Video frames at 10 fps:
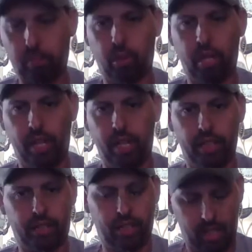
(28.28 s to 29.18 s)

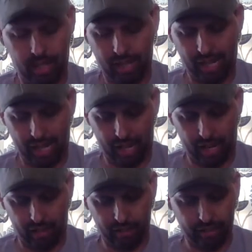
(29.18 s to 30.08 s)
bridge,
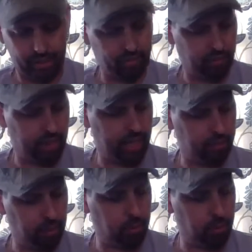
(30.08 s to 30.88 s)
and a different head, but